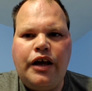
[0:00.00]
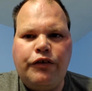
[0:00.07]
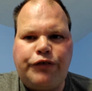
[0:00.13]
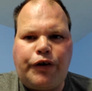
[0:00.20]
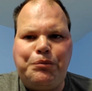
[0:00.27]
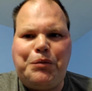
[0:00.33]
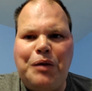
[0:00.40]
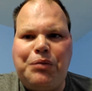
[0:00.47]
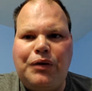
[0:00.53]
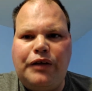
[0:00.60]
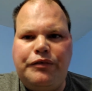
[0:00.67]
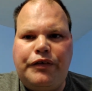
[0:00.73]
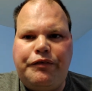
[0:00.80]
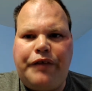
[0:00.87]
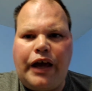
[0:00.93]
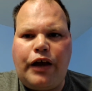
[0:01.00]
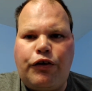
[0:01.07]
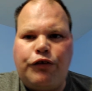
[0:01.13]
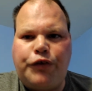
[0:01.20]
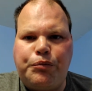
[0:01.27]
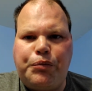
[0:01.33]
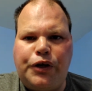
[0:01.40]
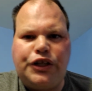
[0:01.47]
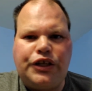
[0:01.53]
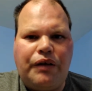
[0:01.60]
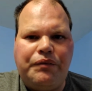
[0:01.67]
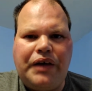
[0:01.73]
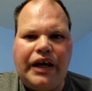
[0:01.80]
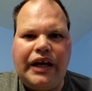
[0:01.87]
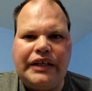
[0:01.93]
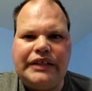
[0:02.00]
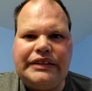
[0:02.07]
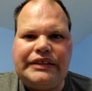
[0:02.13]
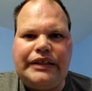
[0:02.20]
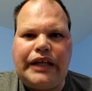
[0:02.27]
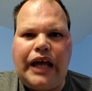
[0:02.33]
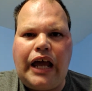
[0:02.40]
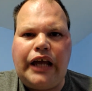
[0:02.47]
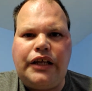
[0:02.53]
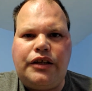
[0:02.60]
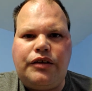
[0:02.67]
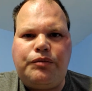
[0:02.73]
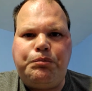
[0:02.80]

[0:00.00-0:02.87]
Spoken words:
For people living in Vancouver, British Columbia, stay